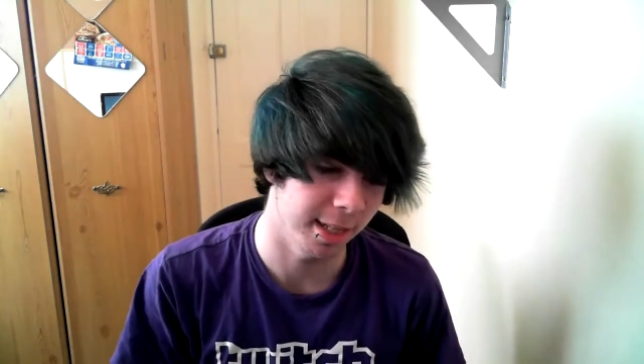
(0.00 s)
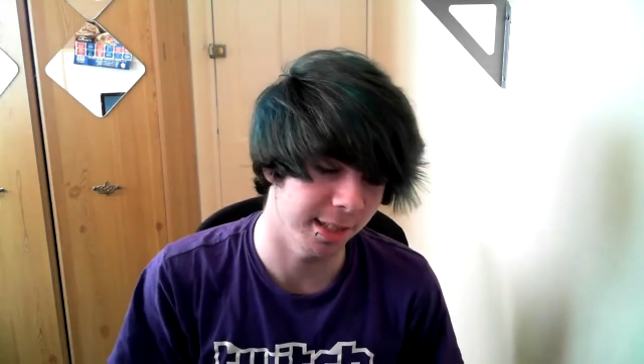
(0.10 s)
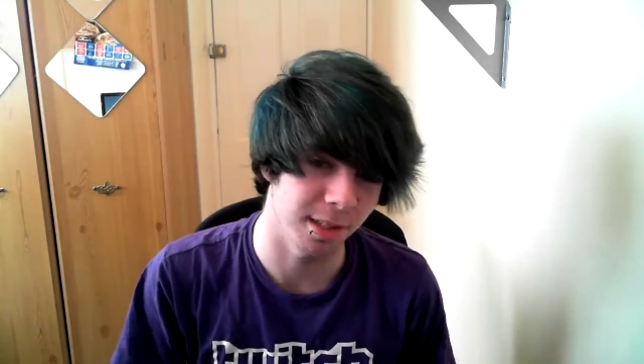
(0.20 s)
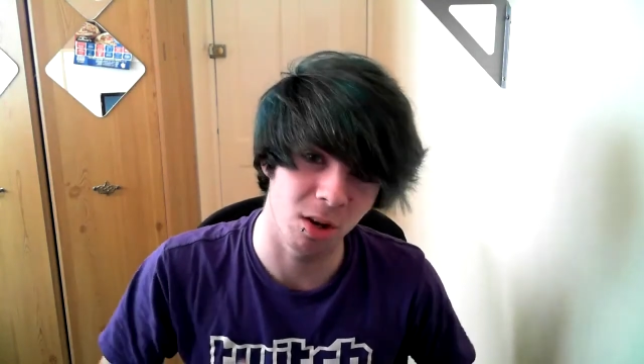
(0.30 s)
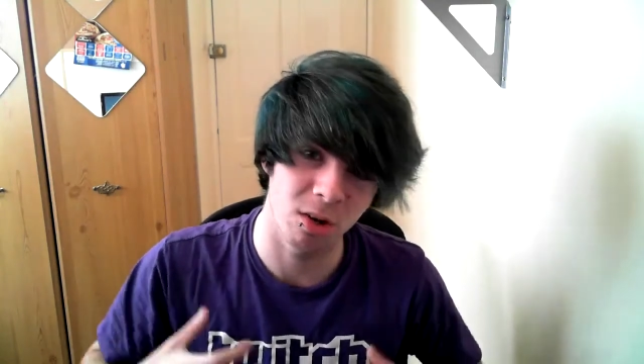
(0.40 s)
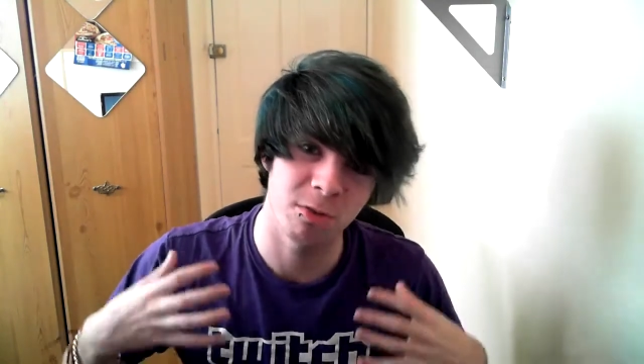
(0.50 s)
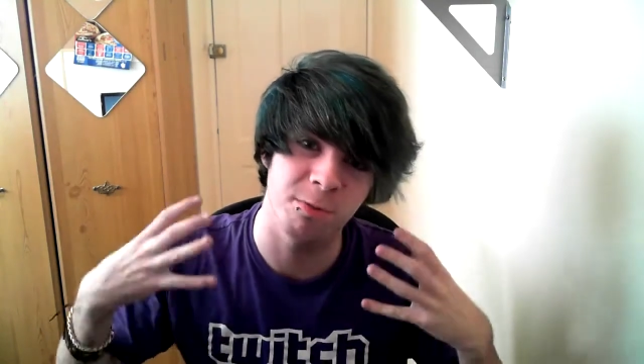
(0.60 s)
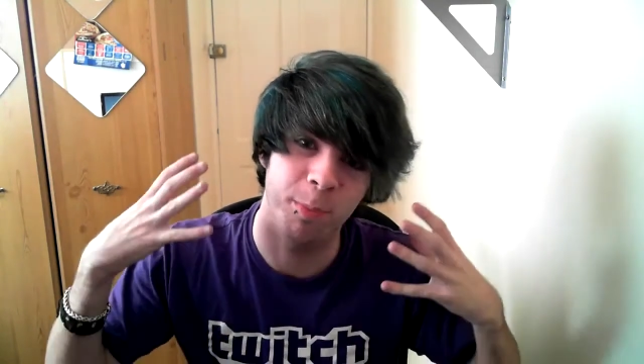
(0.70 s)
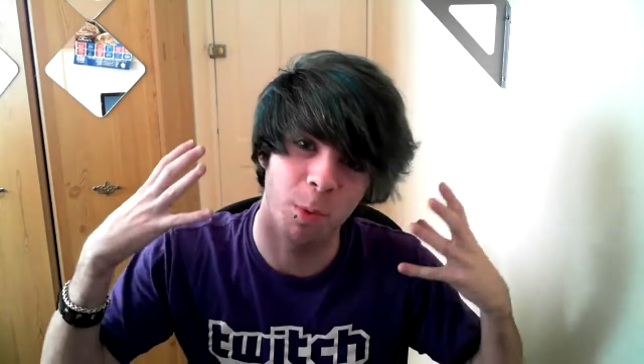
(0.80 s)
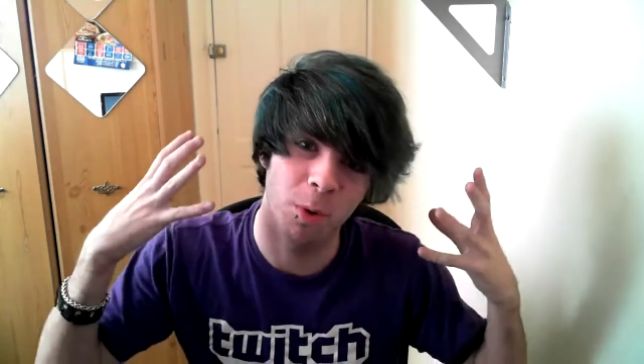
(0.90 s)
there's a lot
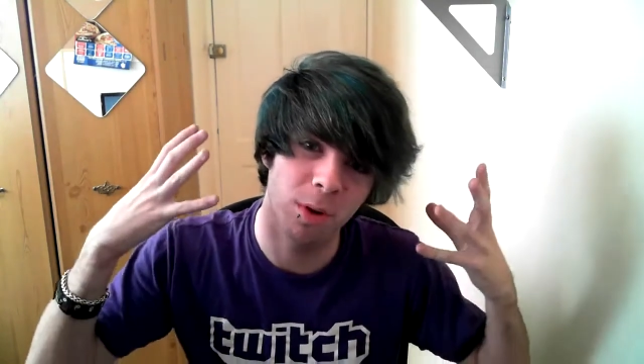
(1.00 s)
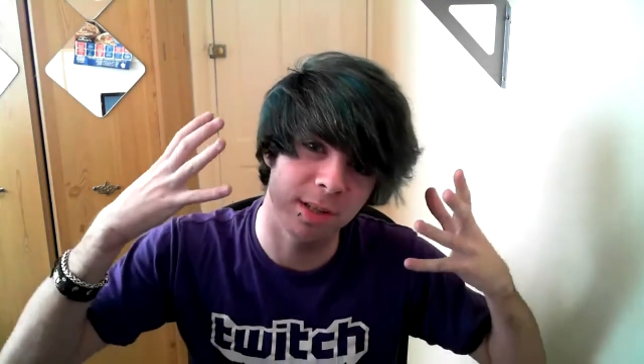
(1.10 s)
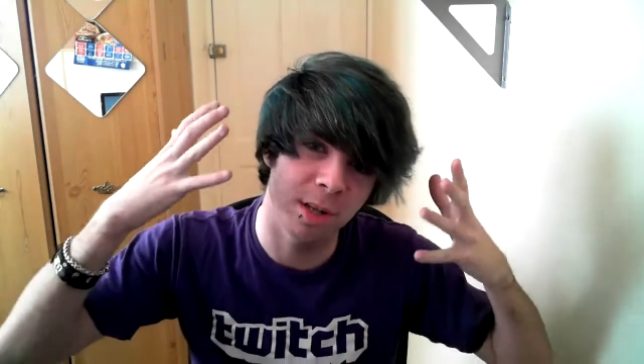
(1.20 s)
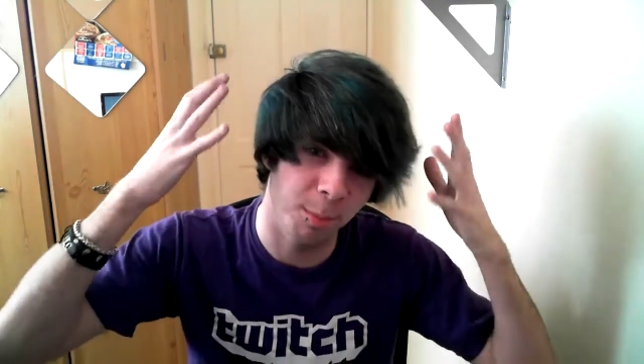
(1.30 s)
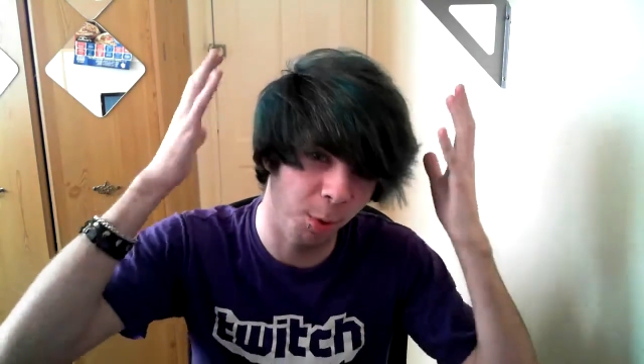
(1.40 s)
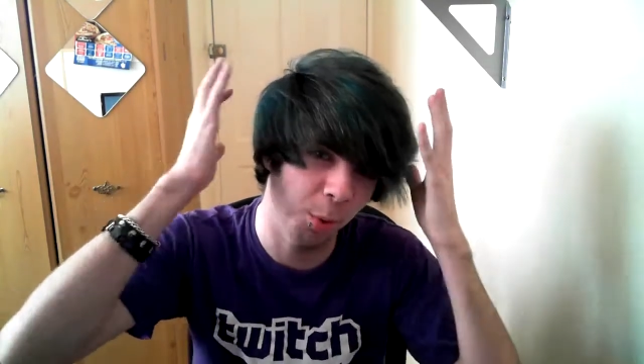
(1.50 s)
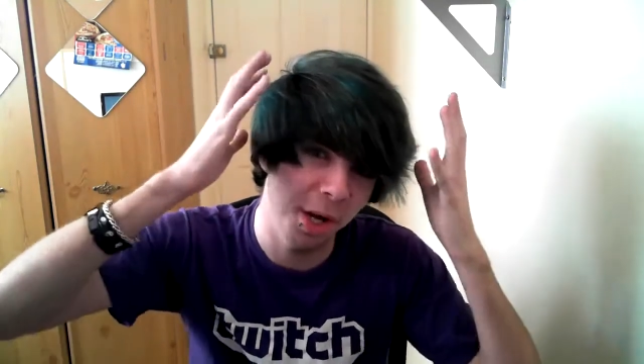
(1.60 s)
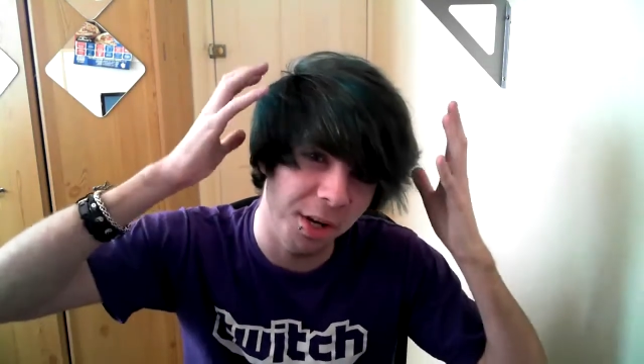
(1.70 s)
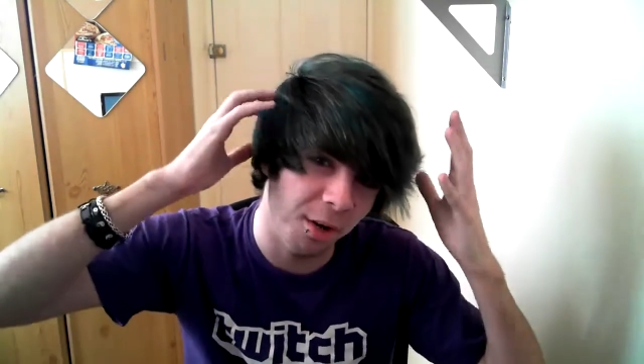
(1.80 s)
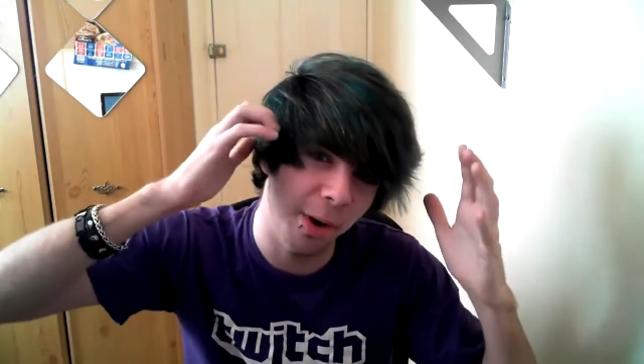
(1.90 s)
of blue
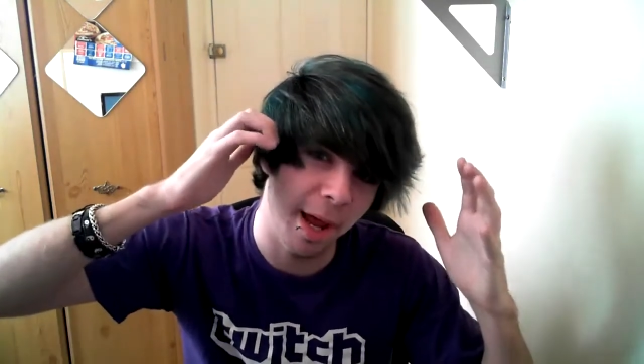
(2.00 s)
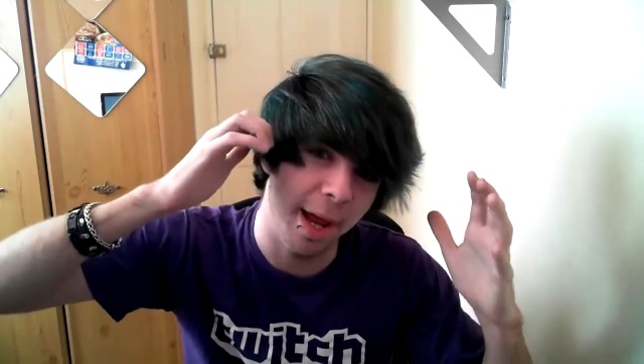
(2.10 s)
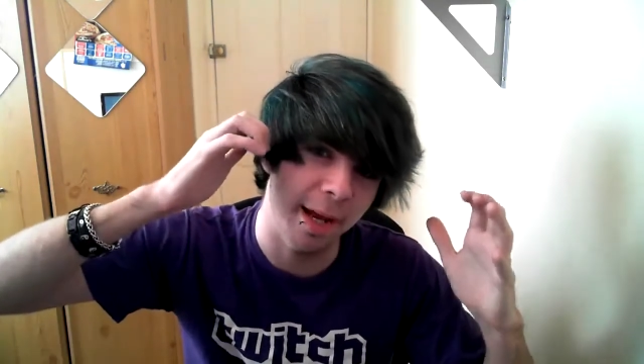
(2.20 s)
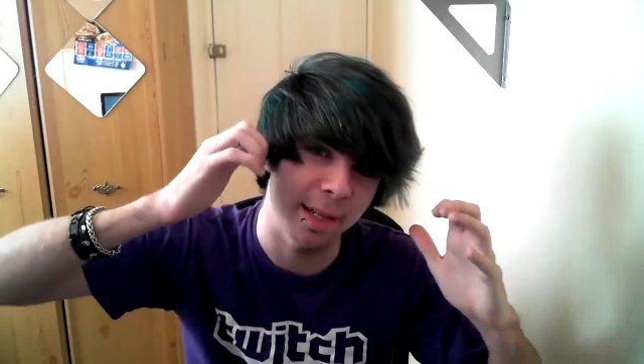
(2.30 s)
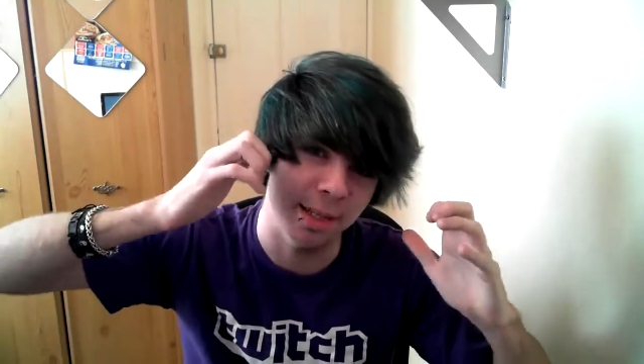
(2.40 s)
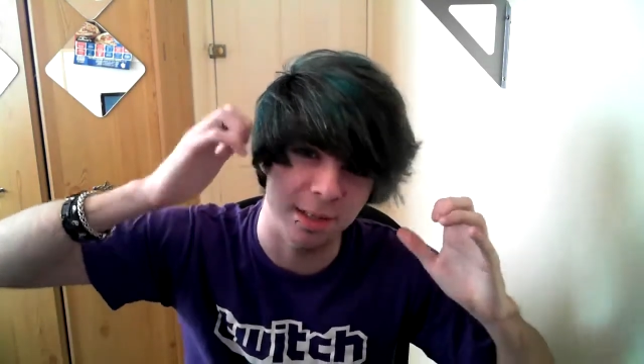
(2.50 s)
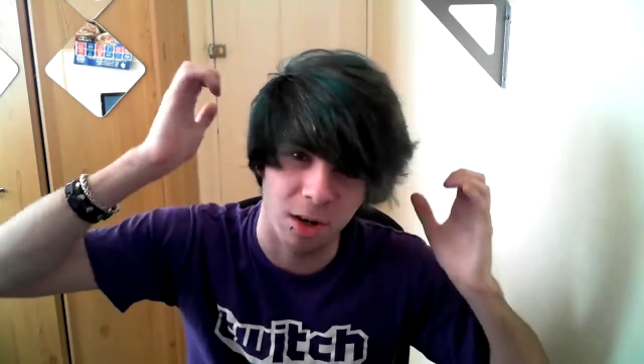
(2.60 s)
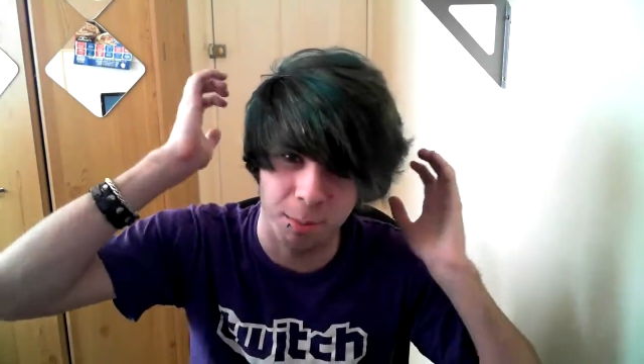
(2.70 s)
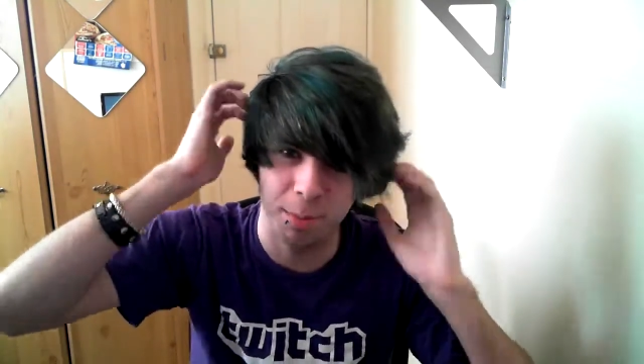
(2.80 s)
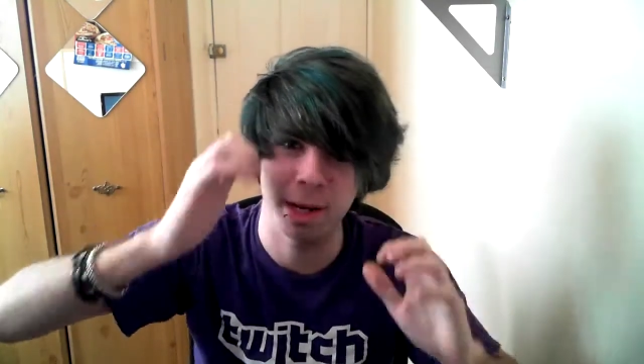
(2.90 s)
hidden away, and there's a
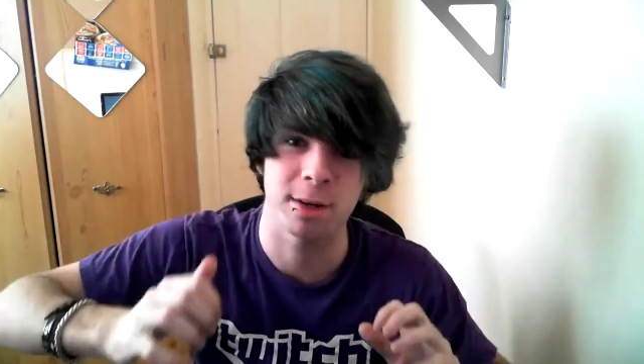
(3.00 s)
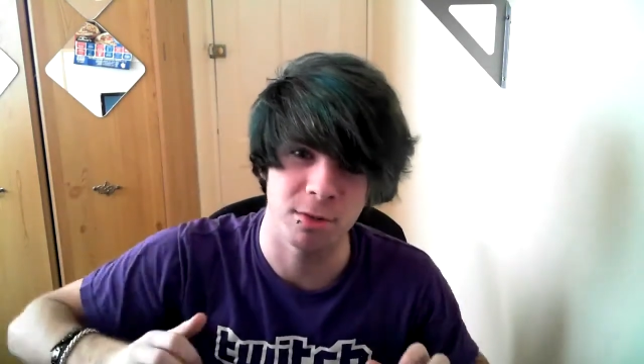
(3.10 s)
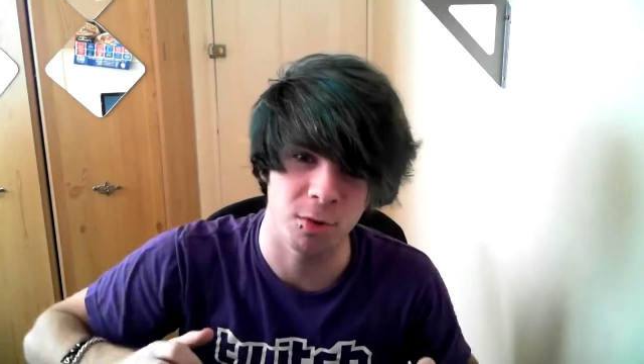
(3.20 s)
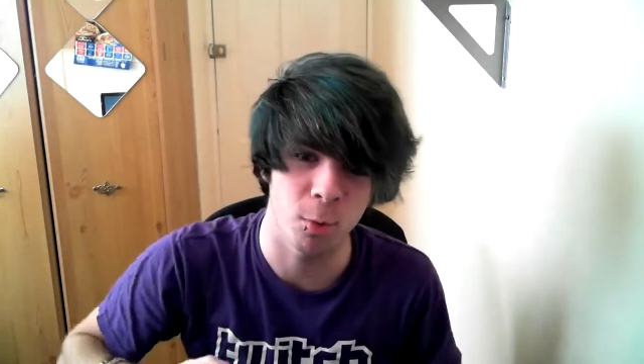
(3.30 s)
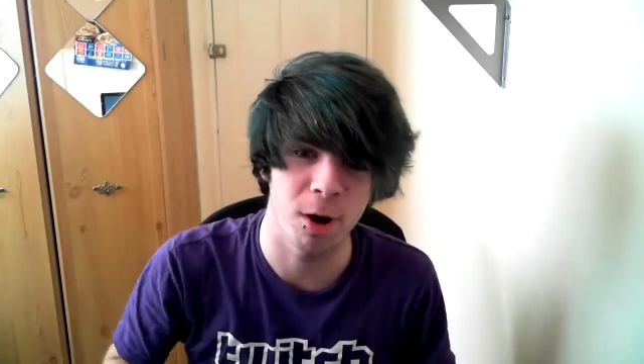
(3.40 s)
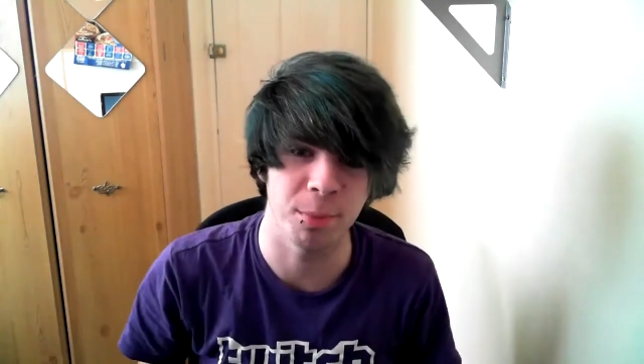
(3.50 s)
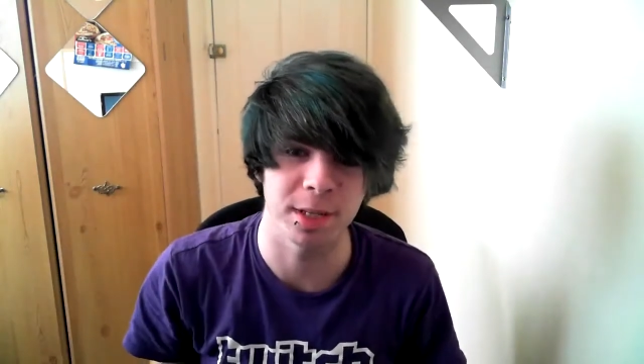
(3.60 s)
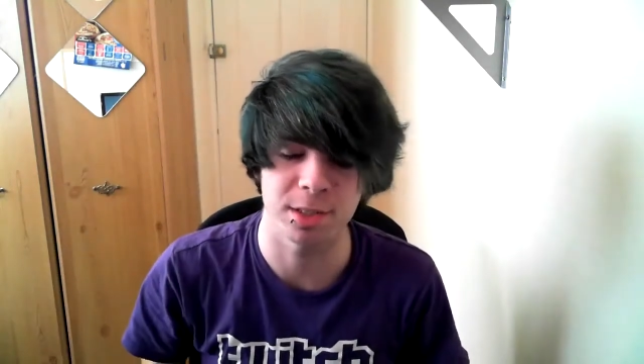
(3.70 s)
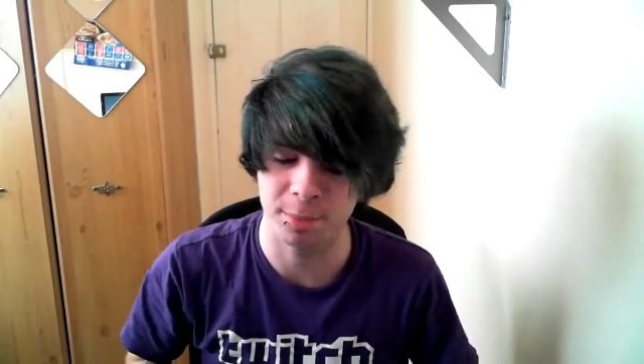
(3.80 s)
lot of black overwhelming it.